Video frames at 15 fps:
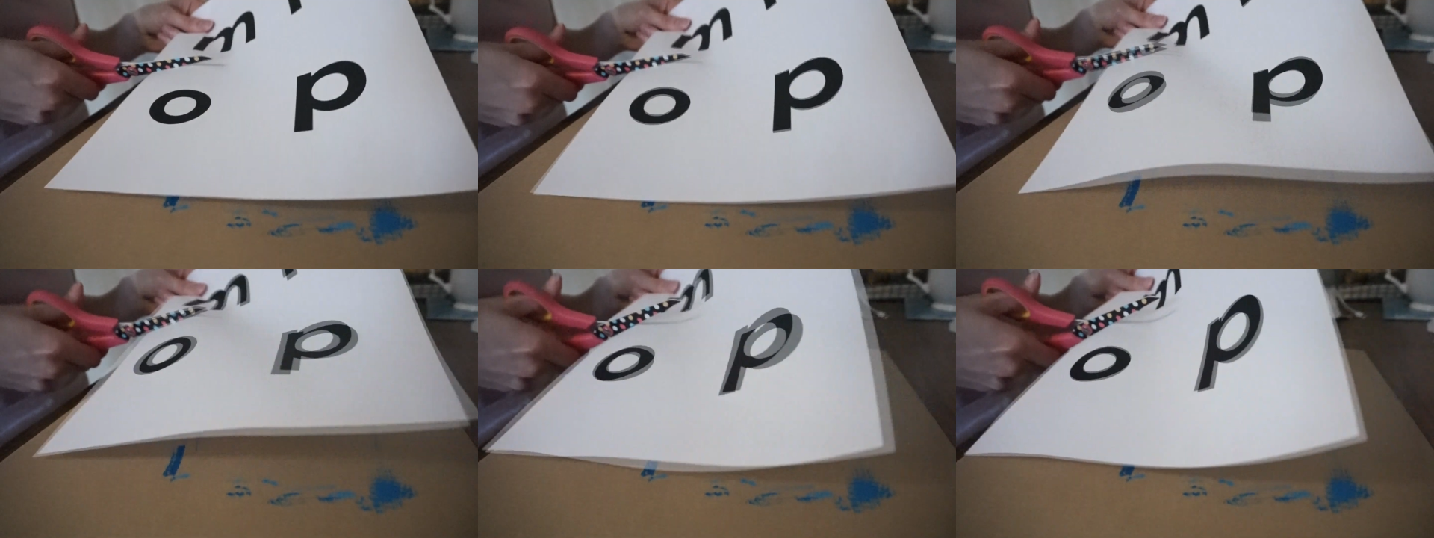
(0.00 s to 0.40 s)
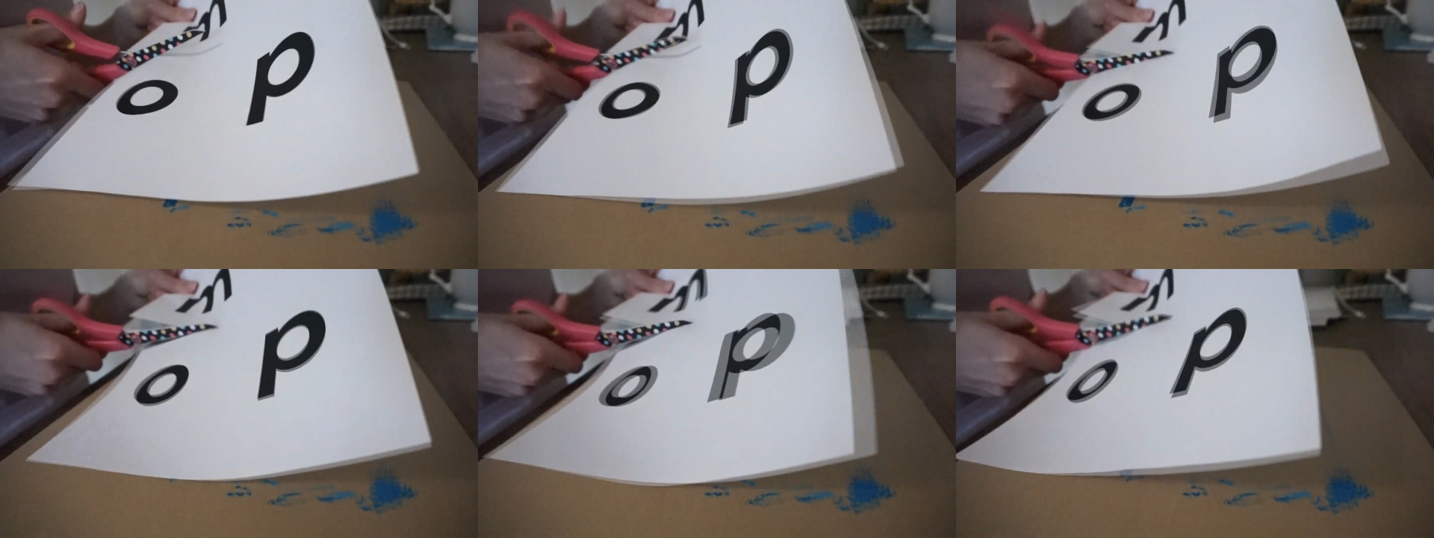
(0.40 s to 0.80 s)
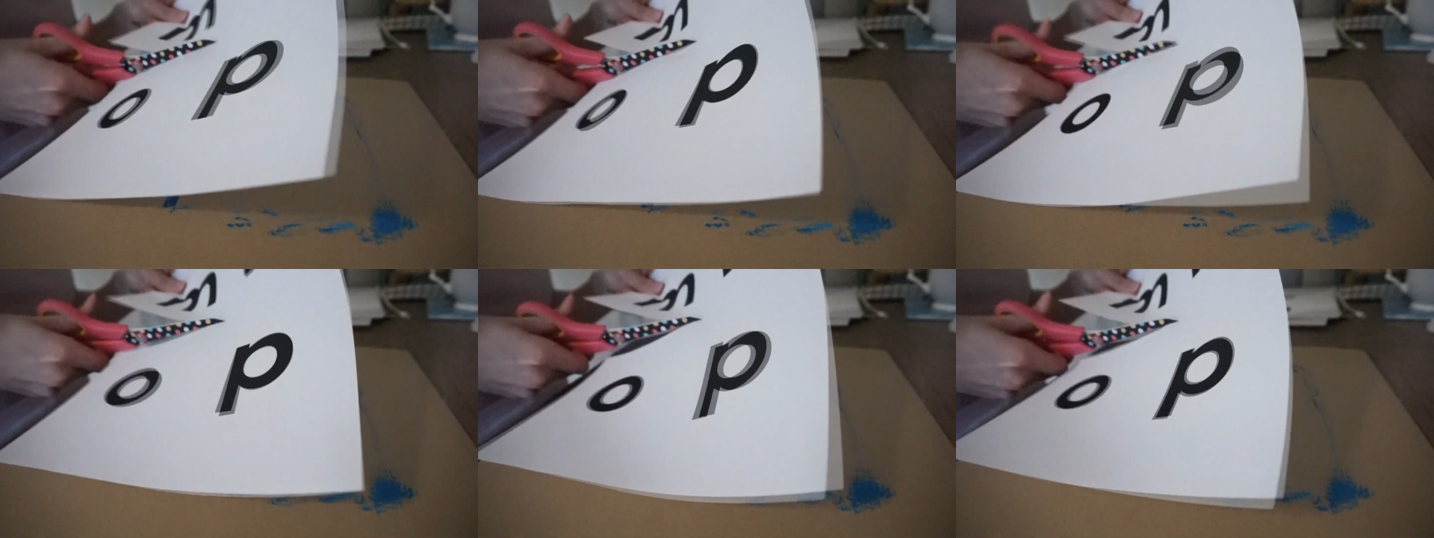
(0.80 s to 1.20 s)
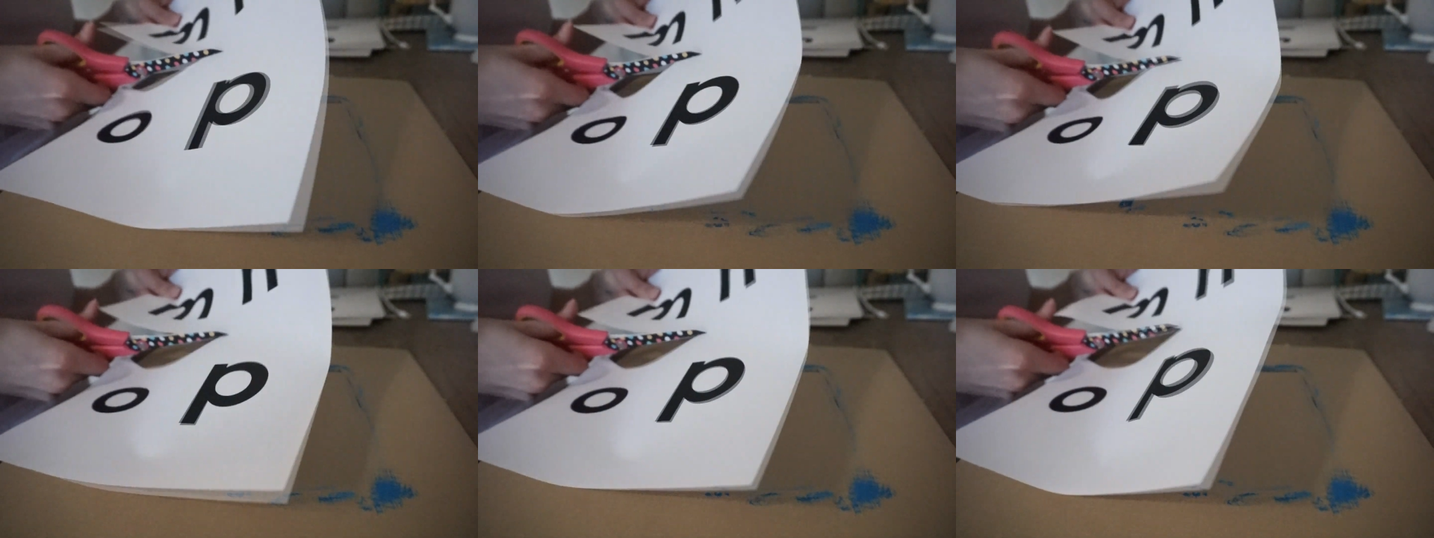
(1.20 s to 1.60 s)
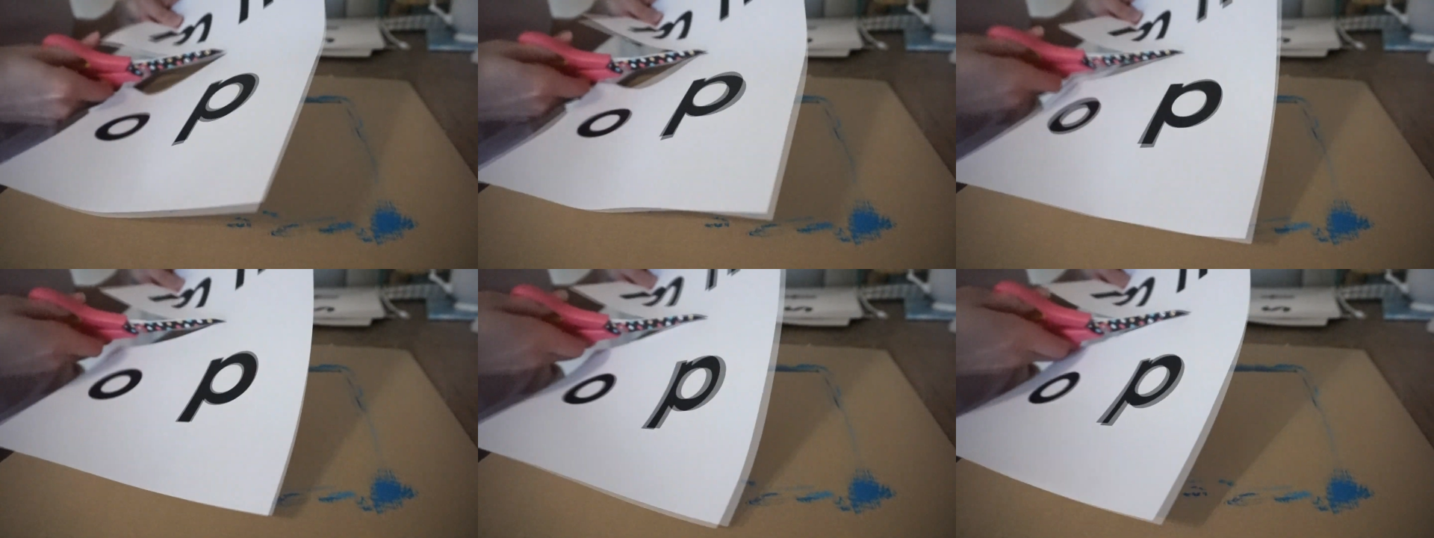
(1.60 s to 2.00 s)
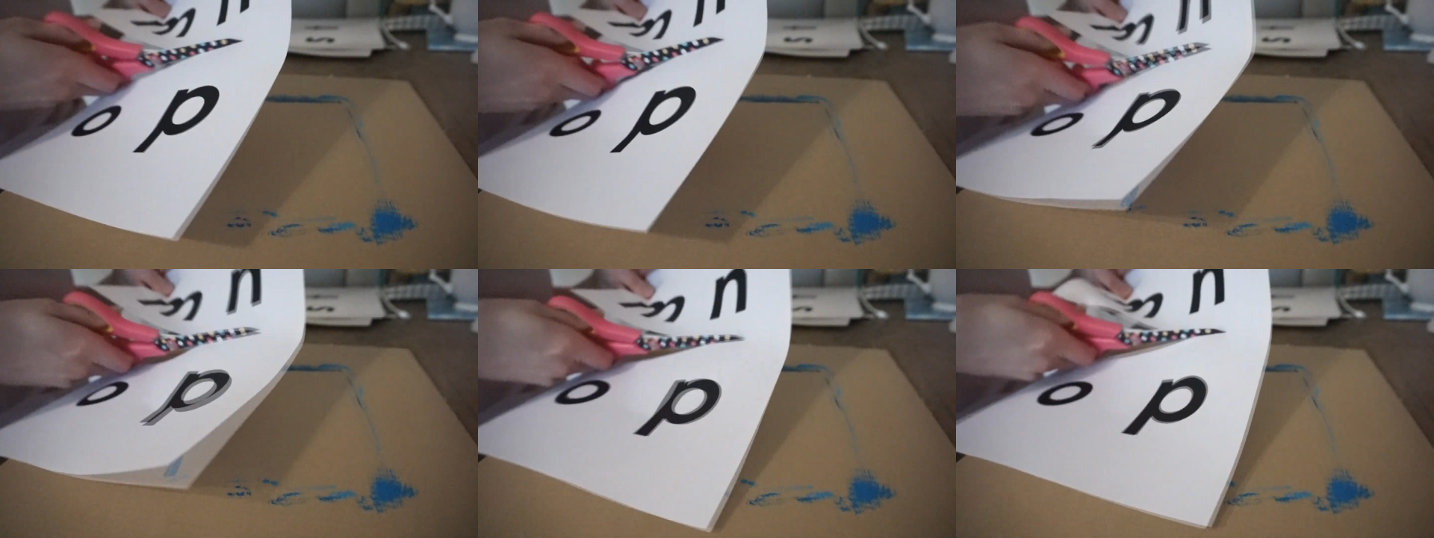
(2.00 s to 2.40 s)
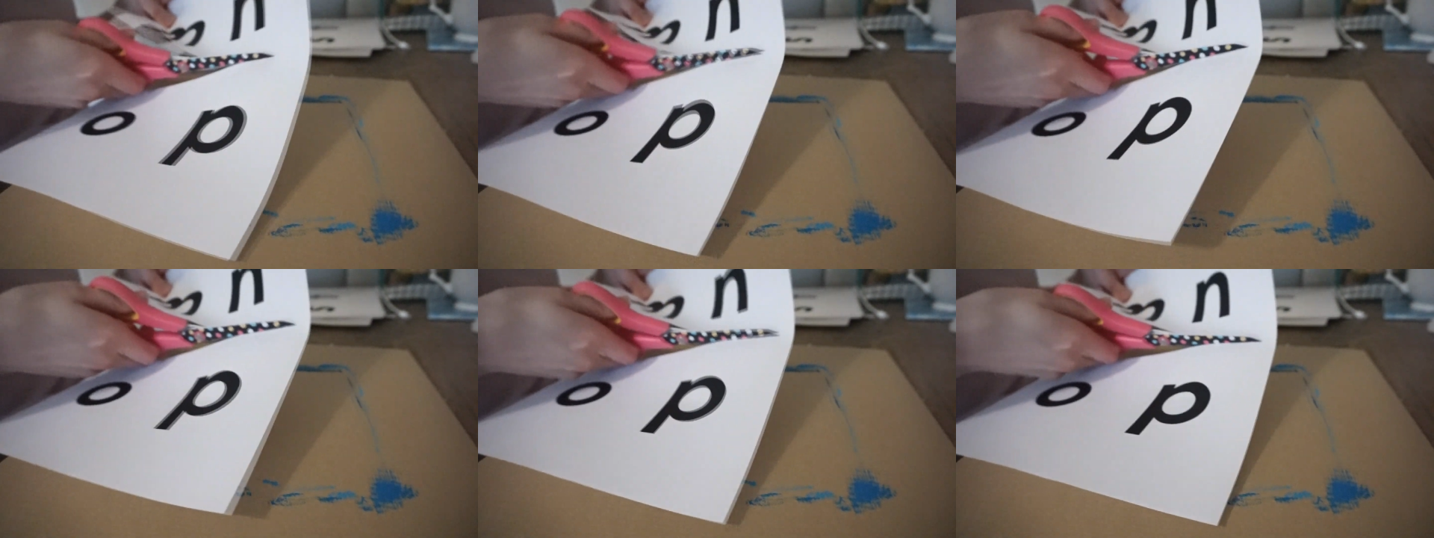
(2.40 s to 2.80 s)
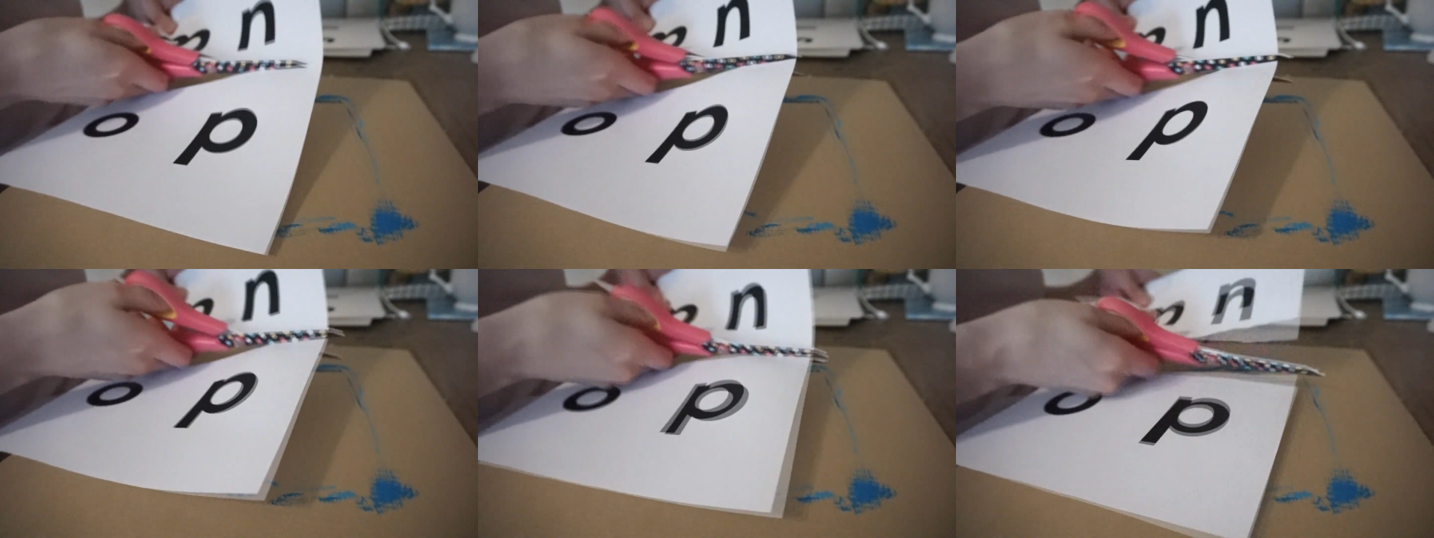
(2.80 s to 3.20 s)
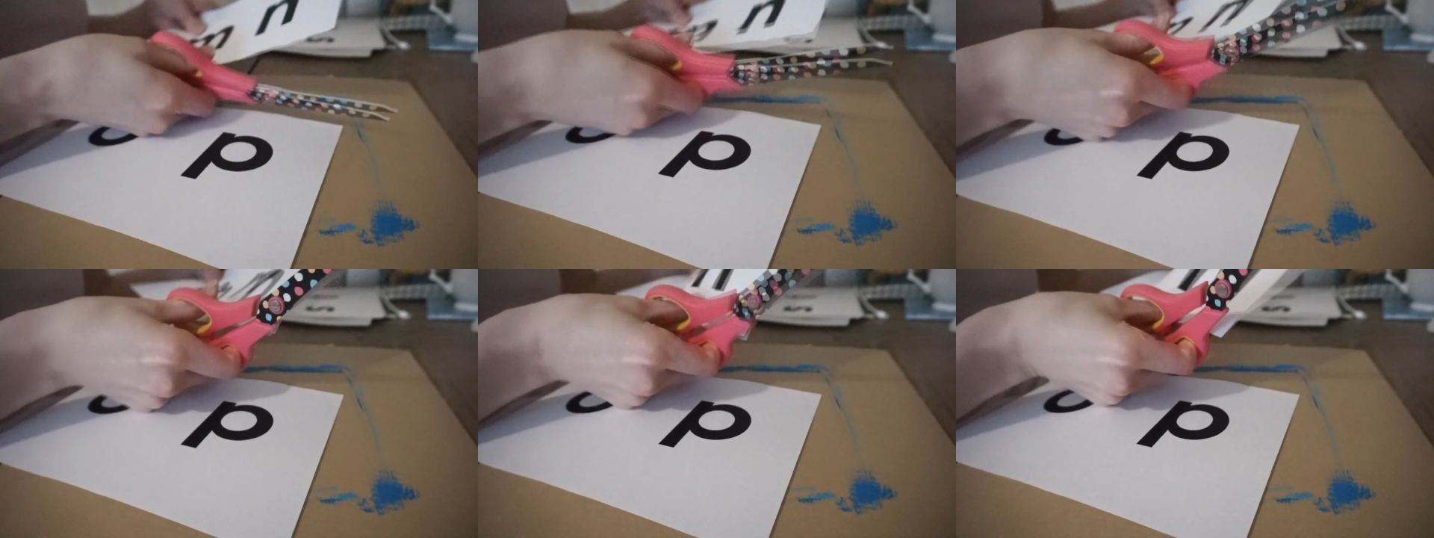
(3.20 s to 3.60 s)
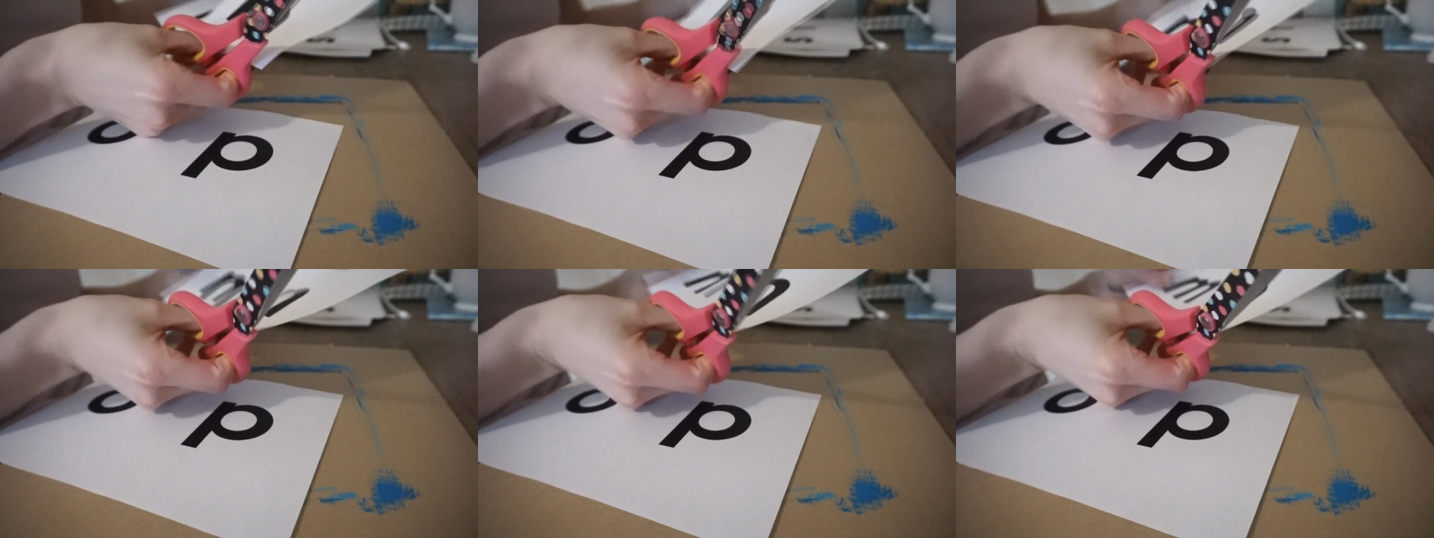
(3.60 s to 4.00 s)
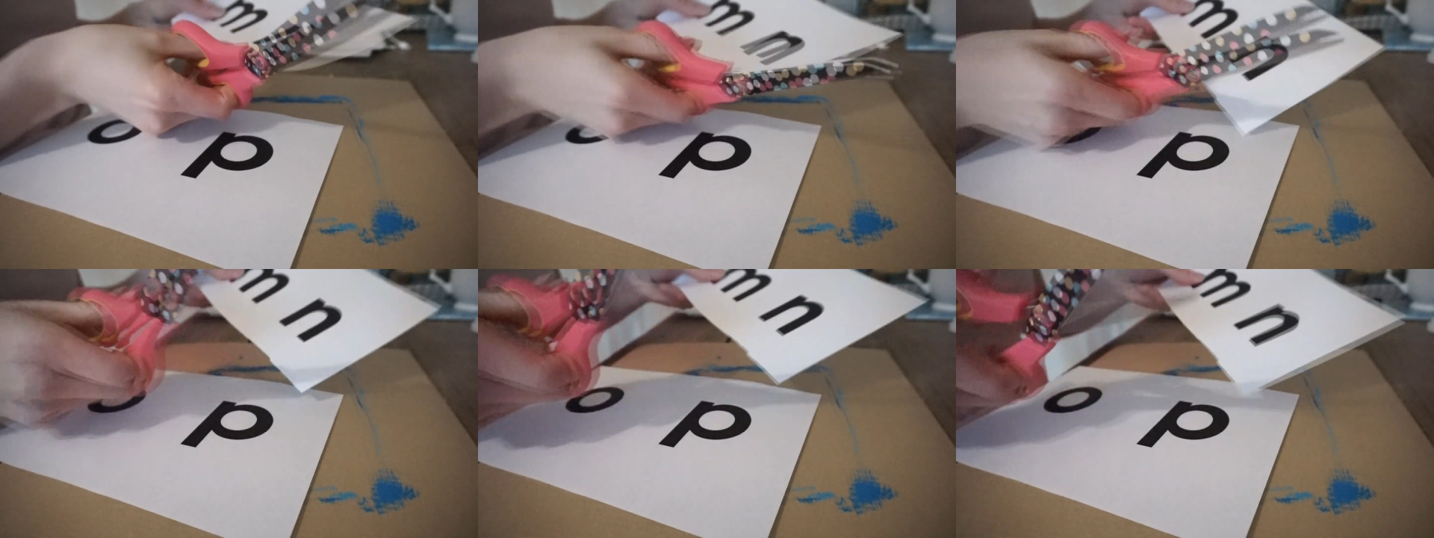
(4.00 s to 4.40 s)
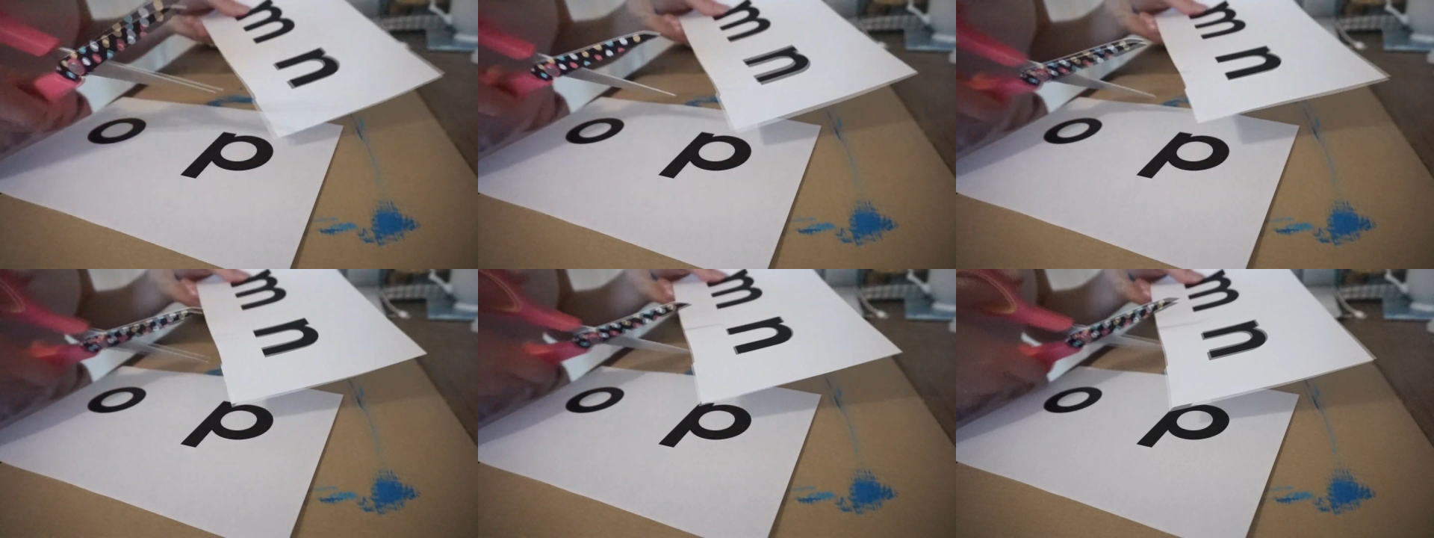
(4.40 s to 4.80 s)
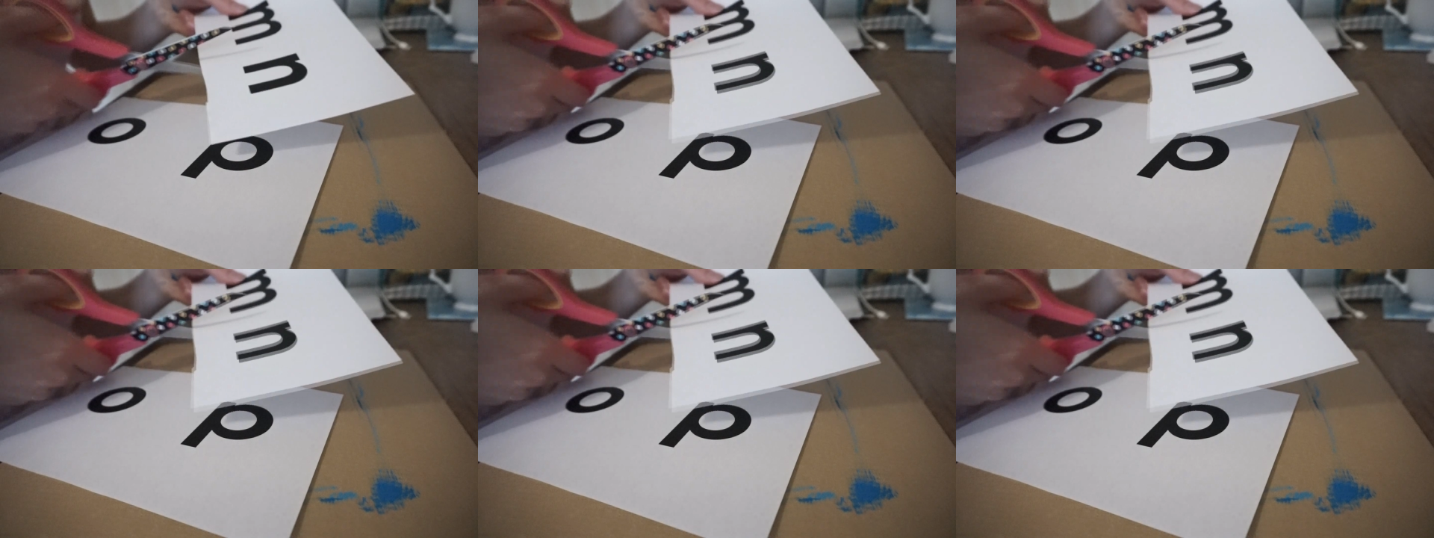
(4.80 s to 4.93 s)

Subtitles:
No face is visible, so there are no lips to read.